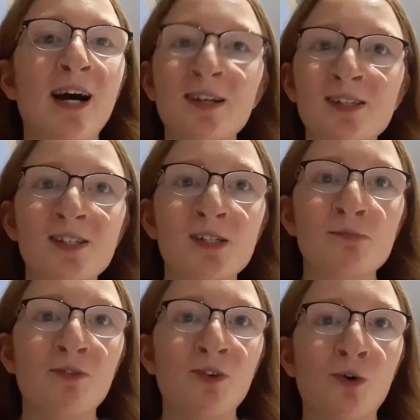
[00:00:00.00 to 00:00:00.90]
answered
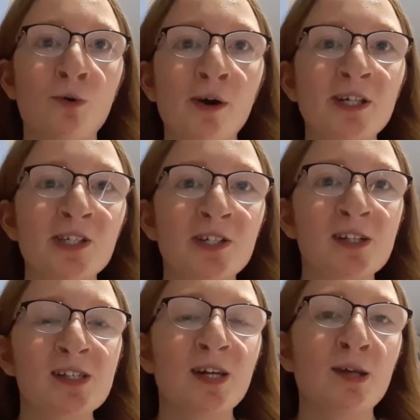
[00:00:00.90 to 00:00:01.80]
some of your
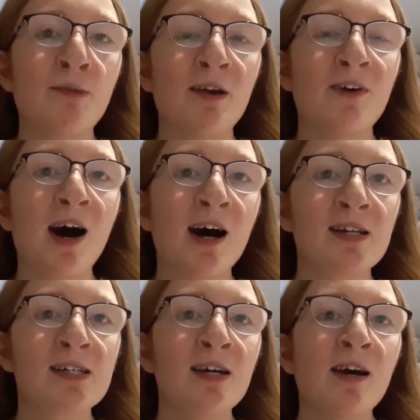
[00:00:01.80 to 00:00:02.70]
questions that you may have had,